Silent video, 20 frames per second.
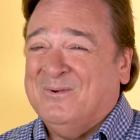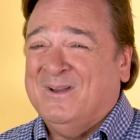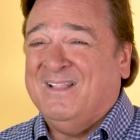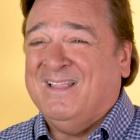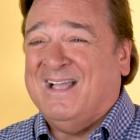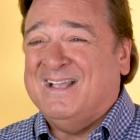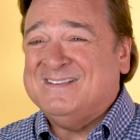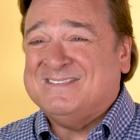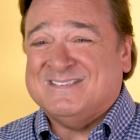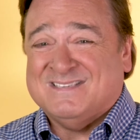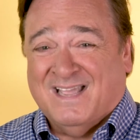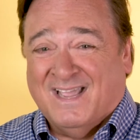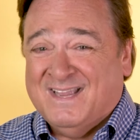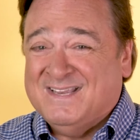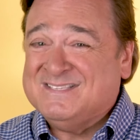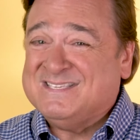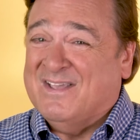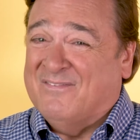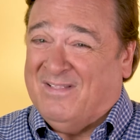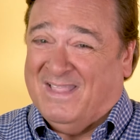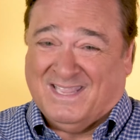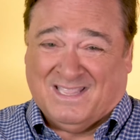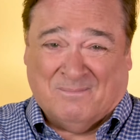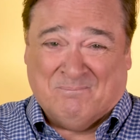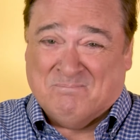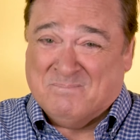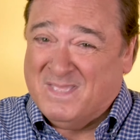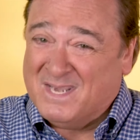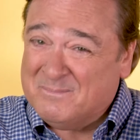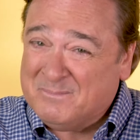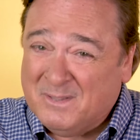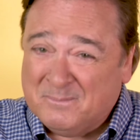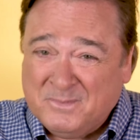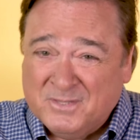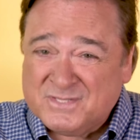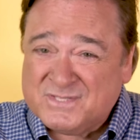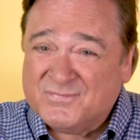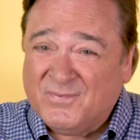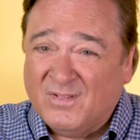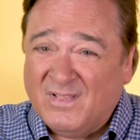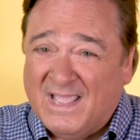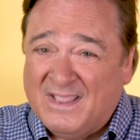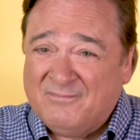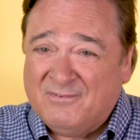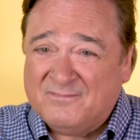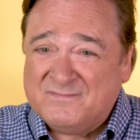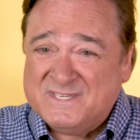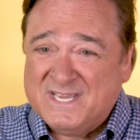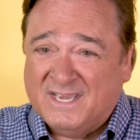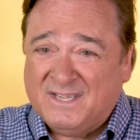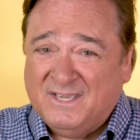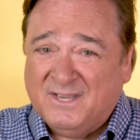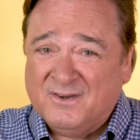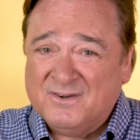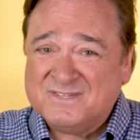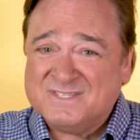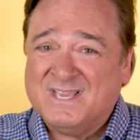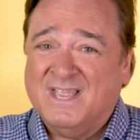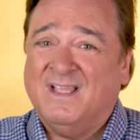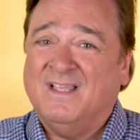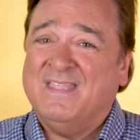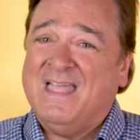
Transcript: realize signs have like a minimum useful life of ten years,